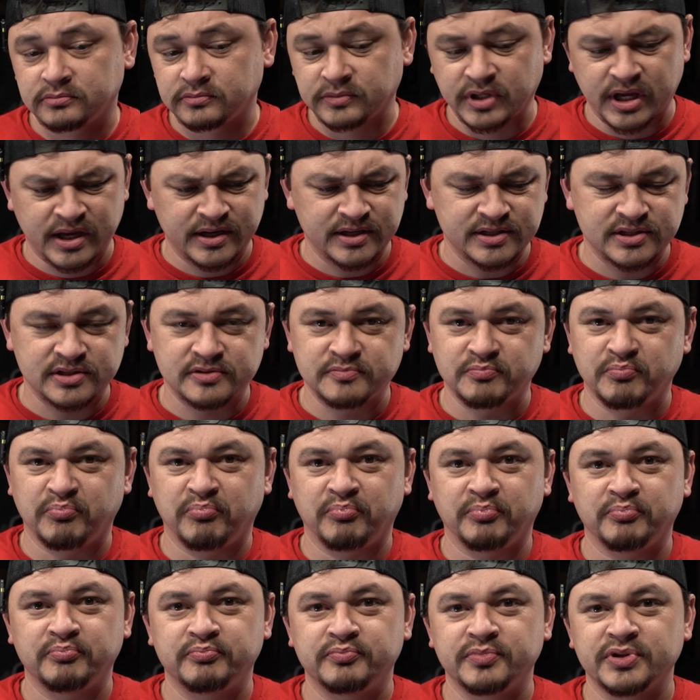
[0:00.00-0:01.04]
And it's
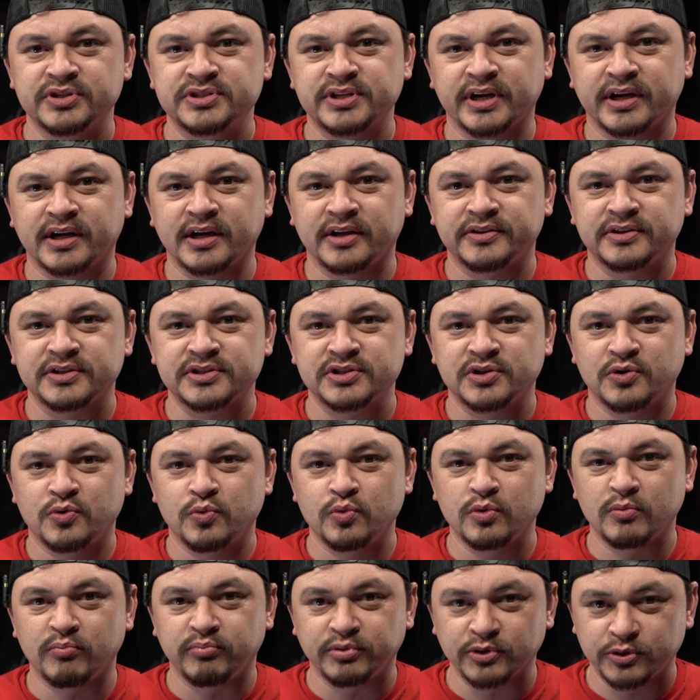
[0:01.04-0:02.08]
like got this
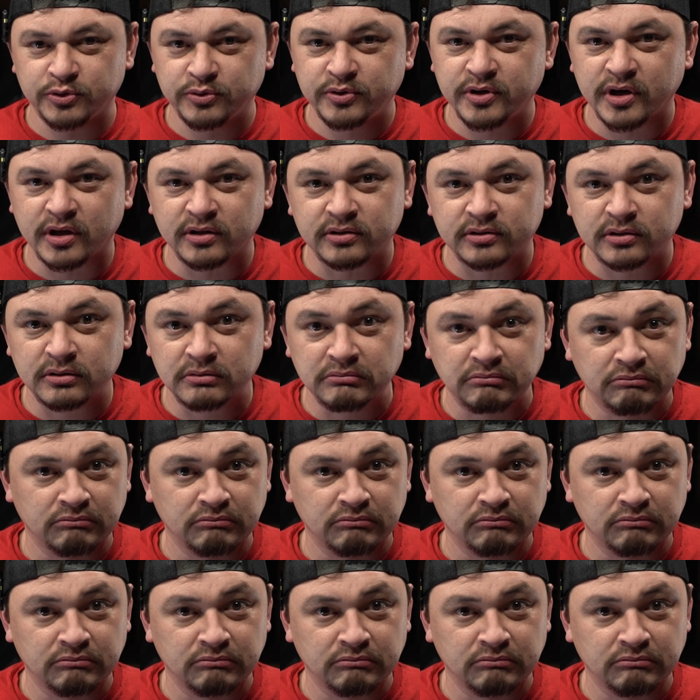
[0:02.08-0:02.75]
cool blue color.